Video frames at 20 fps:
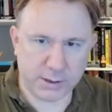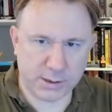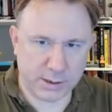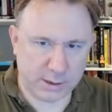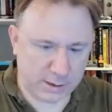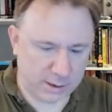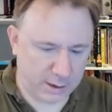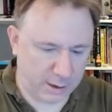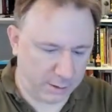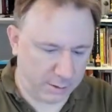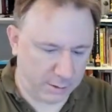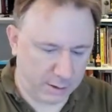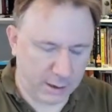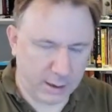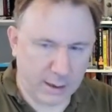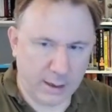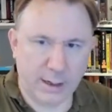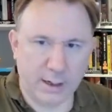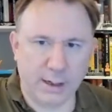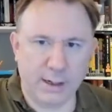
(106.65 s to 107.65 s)
So
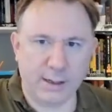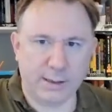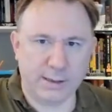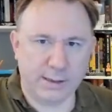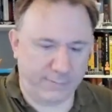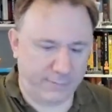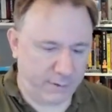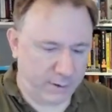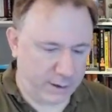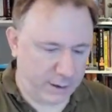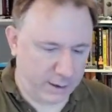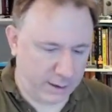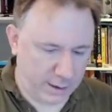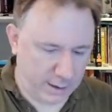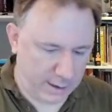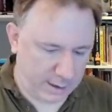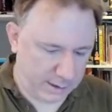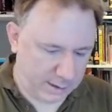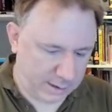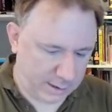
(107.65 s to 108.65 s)
let's have a look at
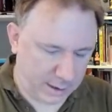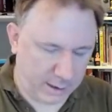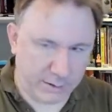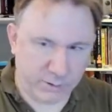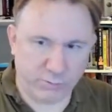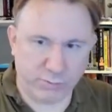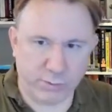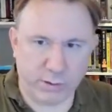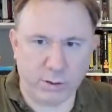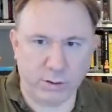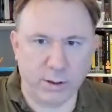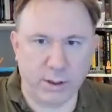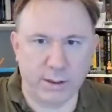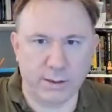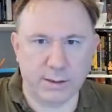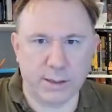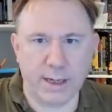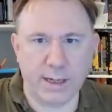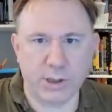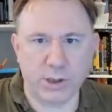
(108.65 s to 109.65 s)
these. There's Riddle
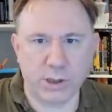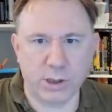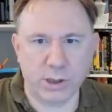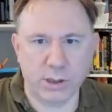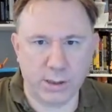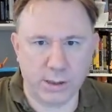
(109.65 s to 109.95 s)
Card H.